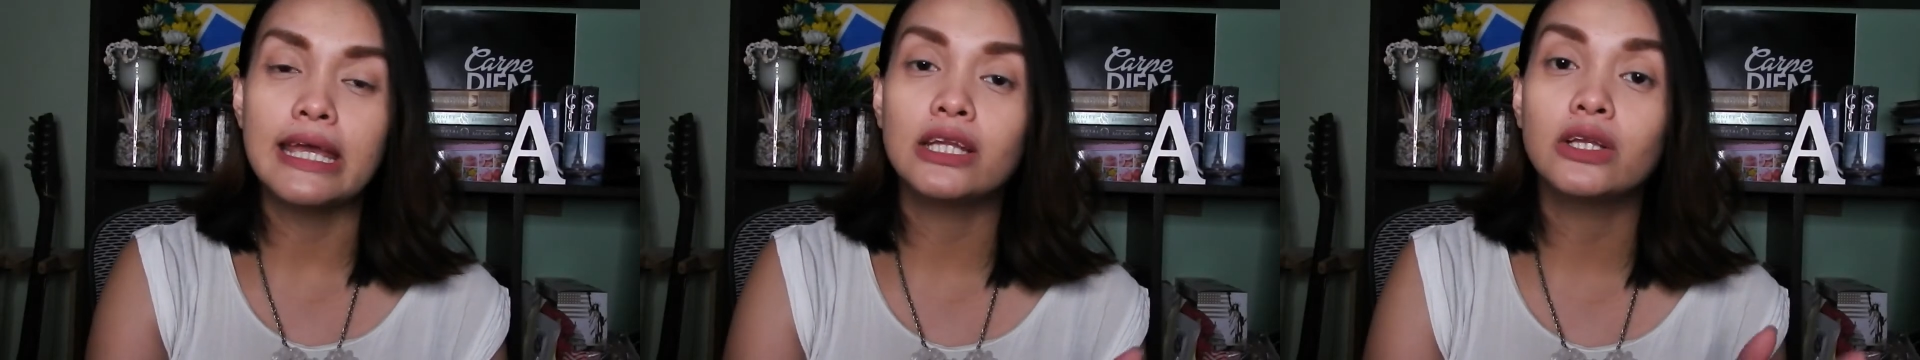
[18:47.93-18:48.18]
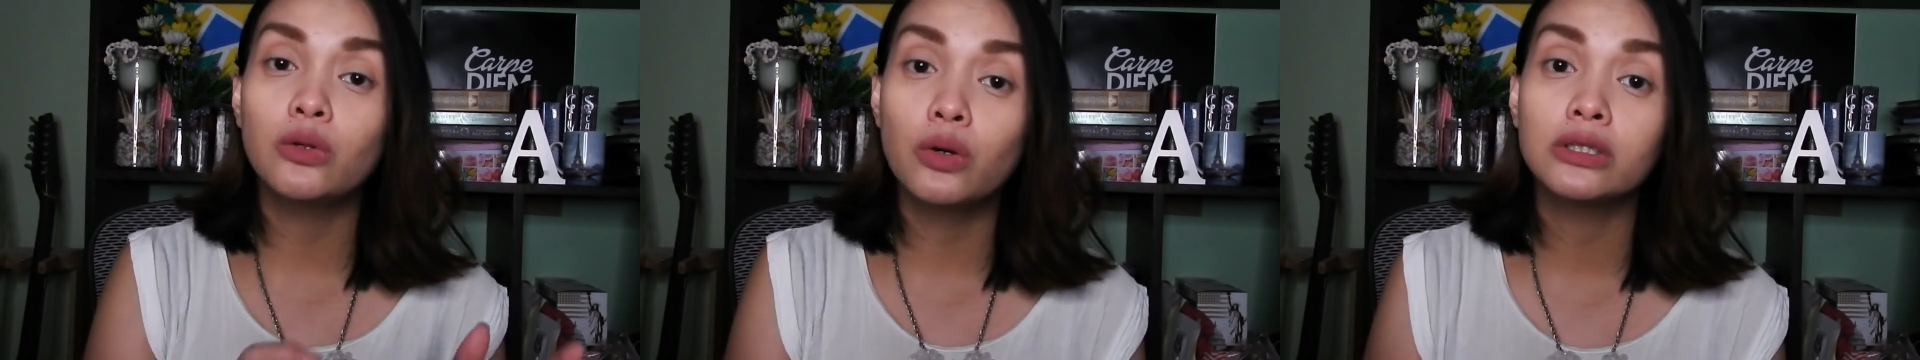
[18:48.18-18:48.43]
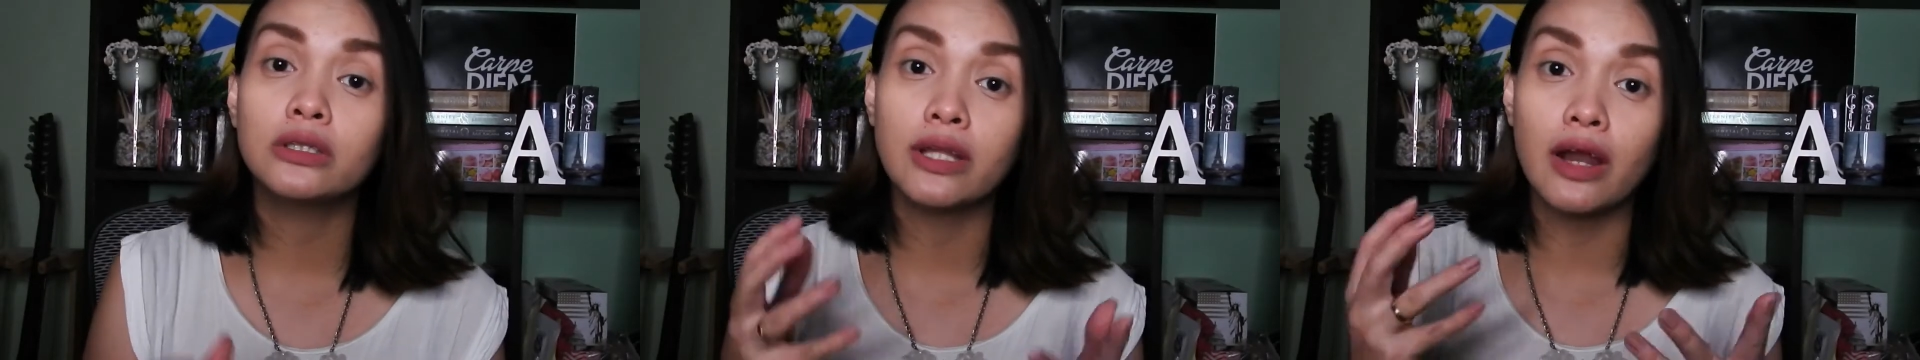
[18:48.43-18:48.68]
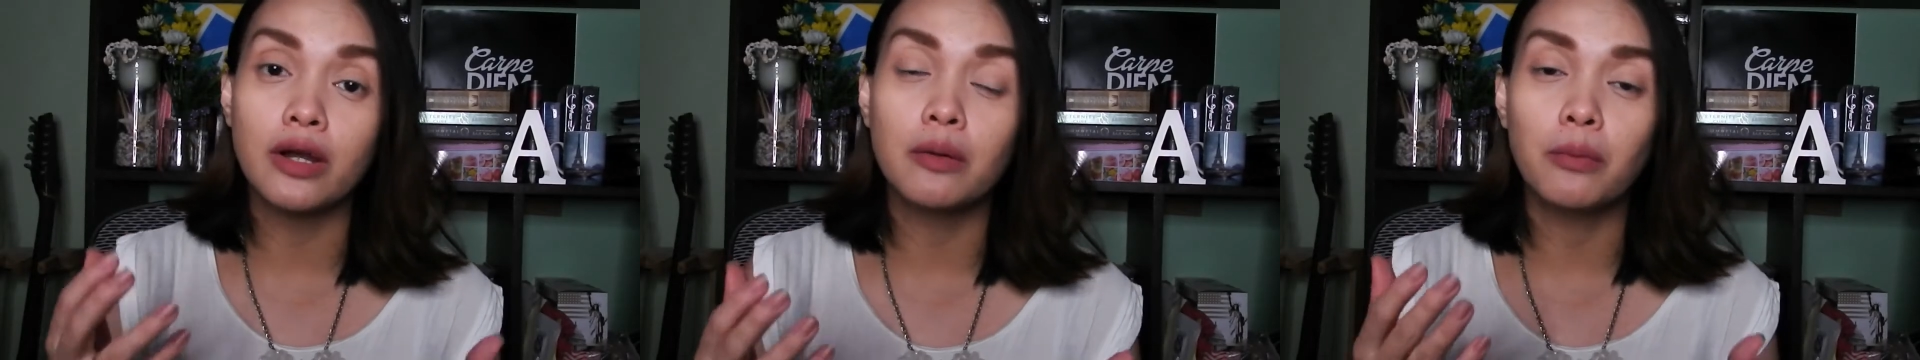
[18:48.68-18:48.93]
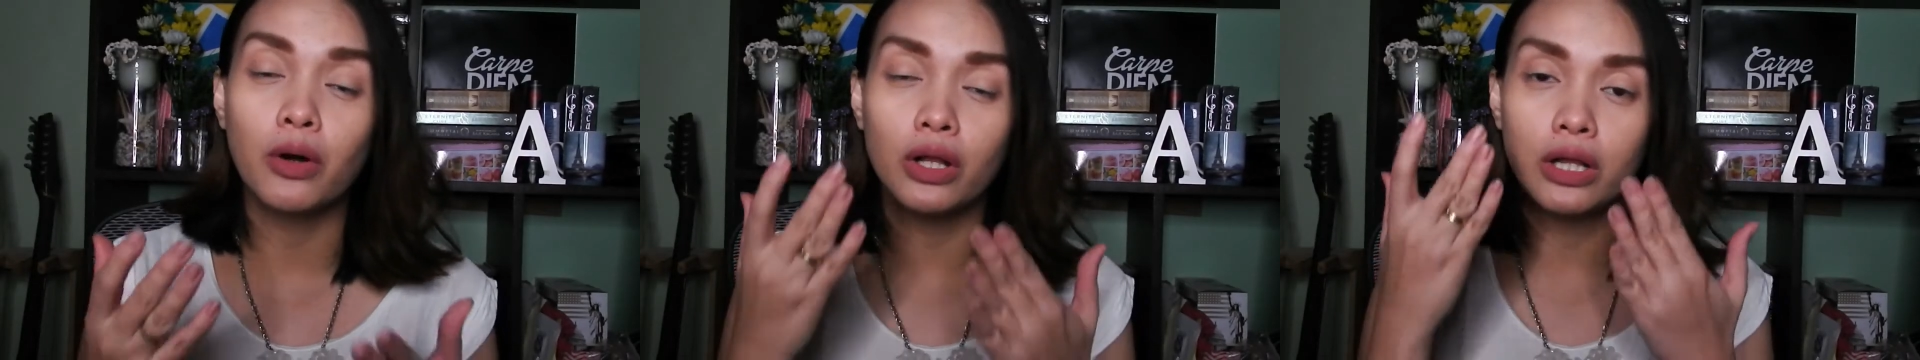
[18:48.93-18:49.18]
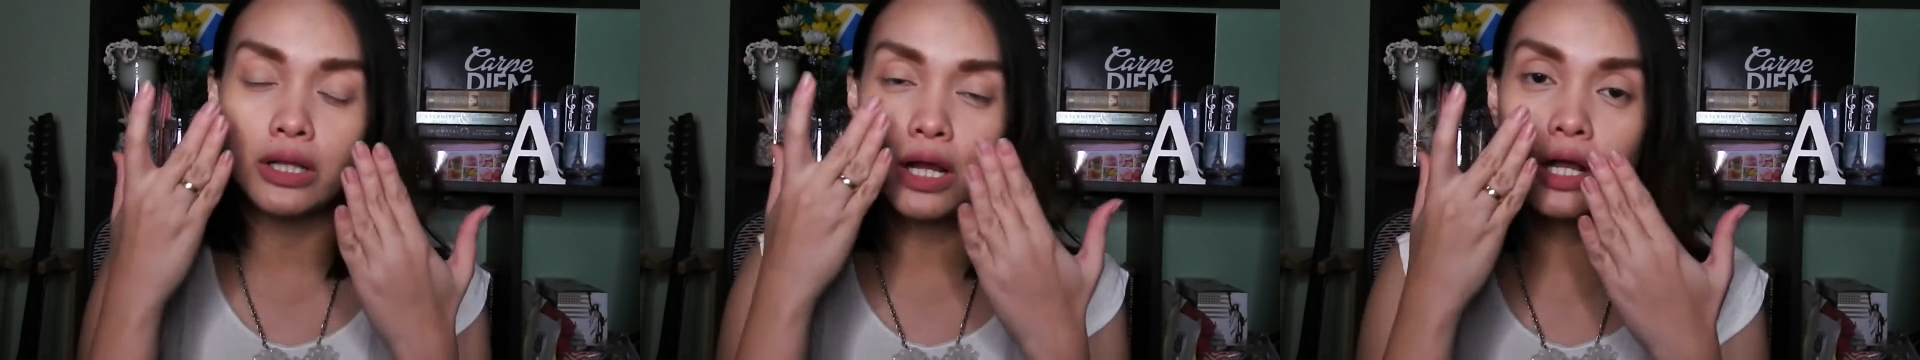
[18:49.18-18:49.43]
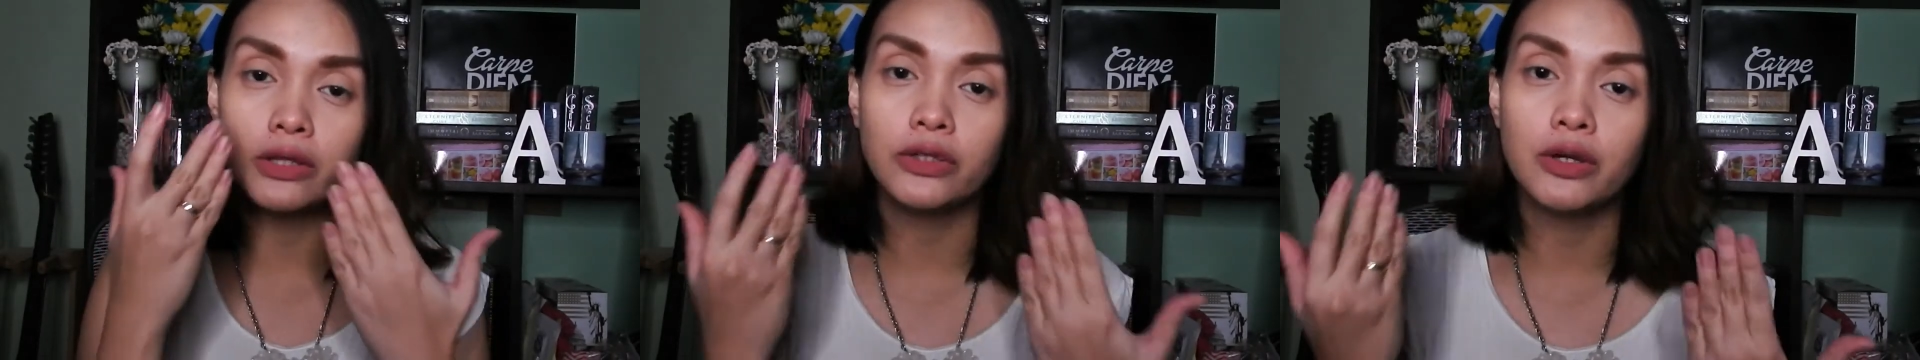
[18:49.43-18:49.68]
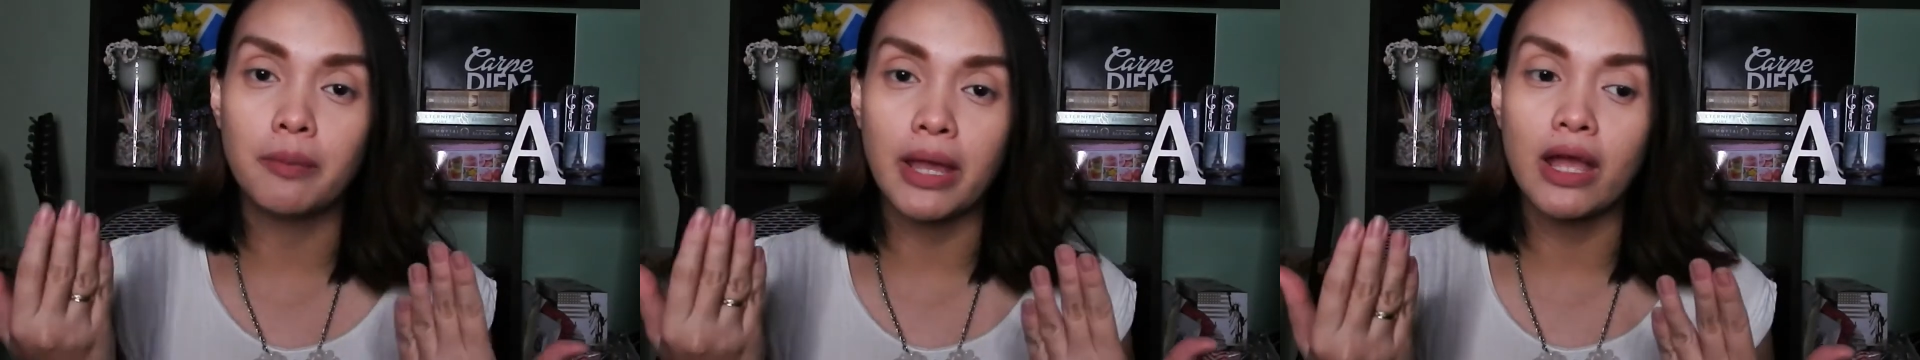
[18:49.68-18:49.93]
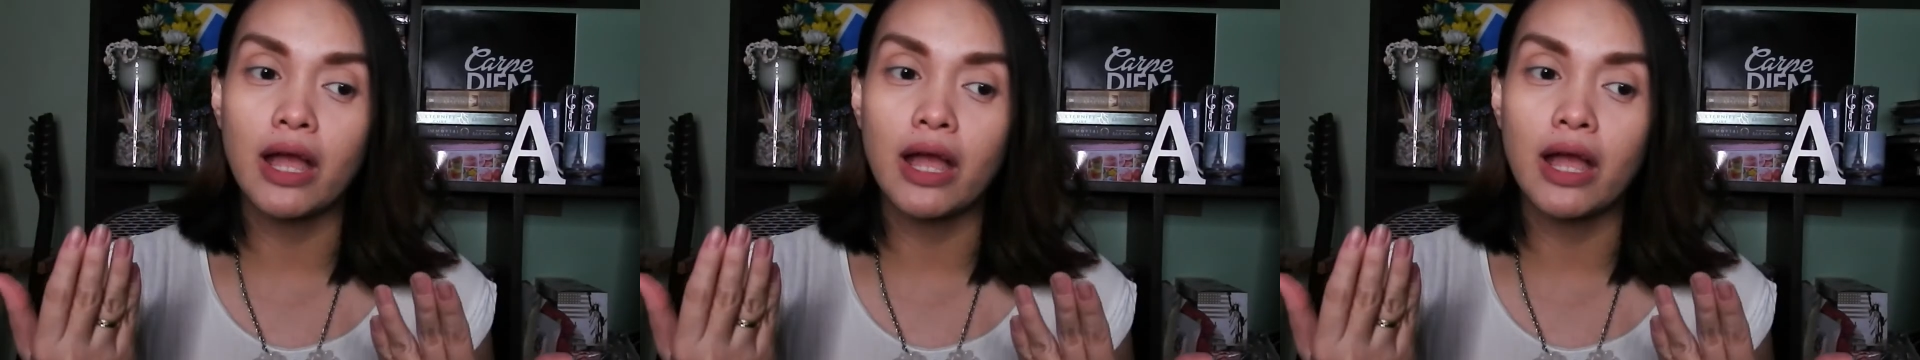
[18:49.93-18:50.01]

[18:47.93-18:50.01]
it looked terrible under my